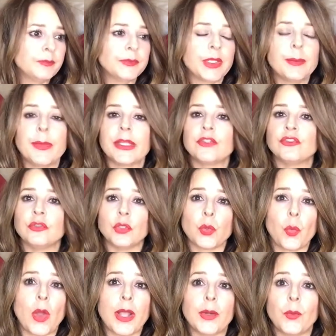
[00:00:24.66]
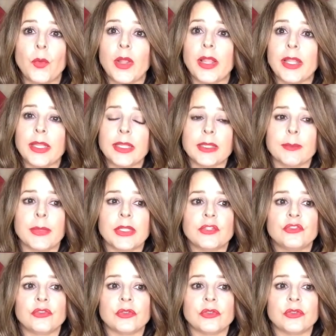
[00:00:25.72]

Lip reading: It makes you look wide awake. It makes